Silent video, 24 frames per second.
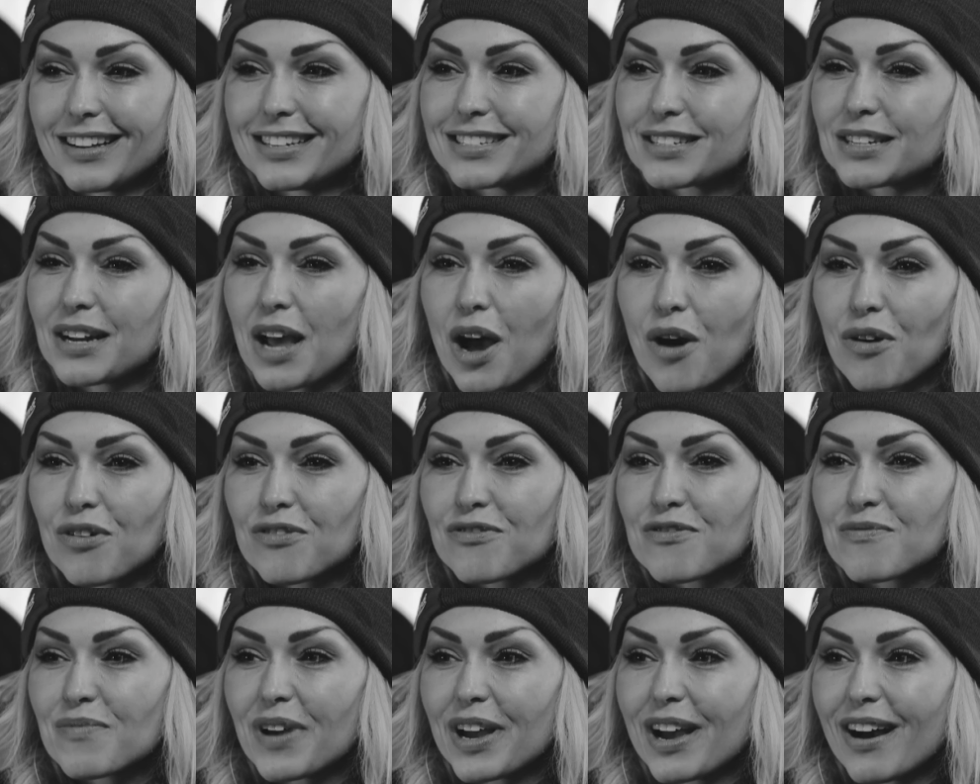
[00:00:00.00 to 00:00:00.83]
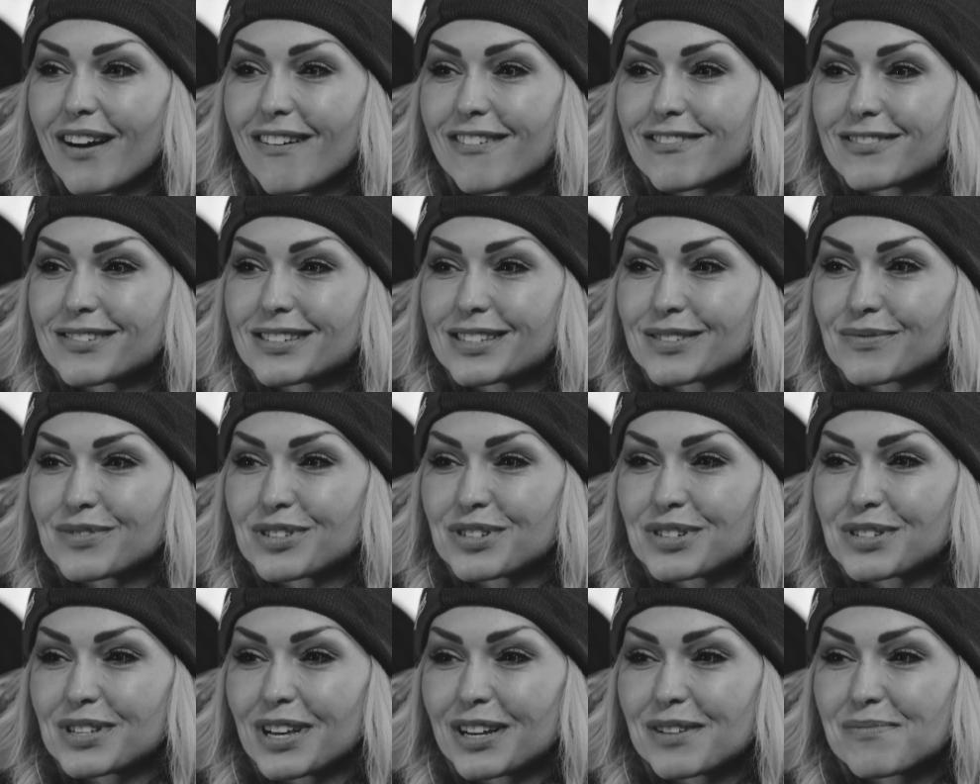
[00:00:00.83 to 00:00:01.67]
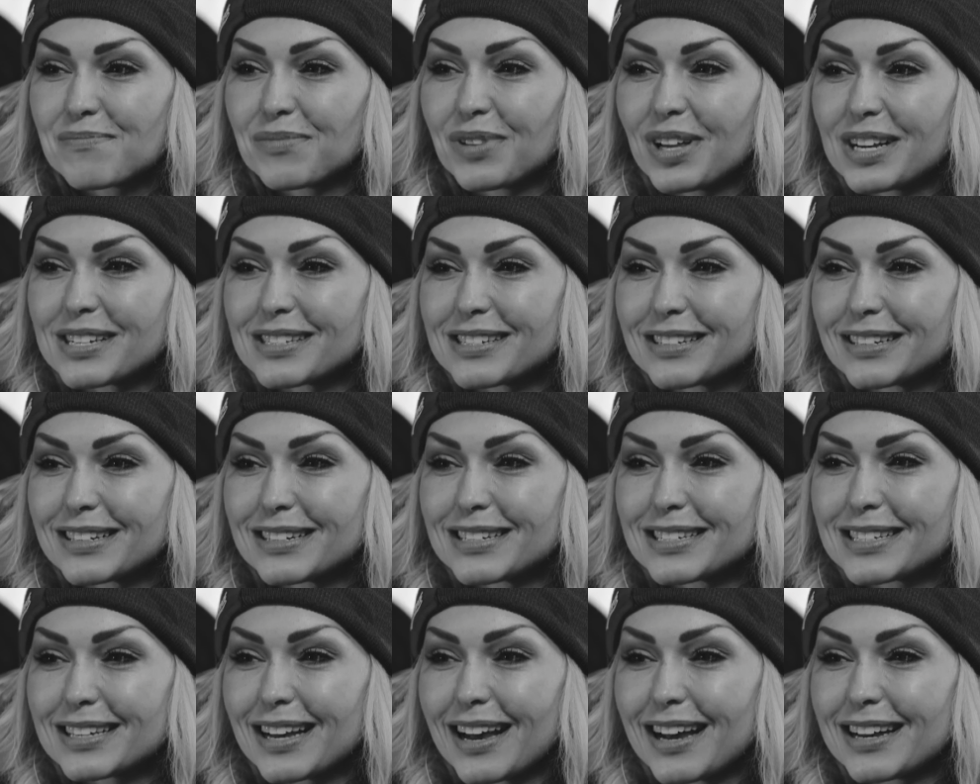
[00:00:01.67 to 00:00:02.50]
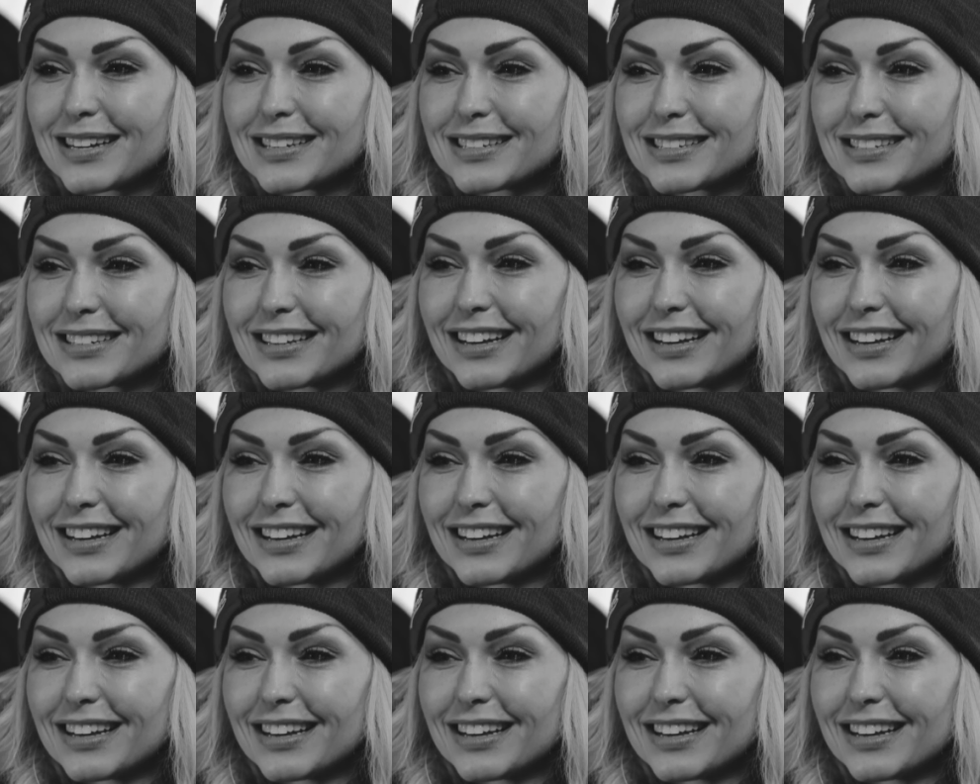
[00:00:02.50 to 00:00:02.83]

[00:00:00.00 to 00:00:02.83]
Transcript: He's an hour from my house, which is like a blessing in disguise.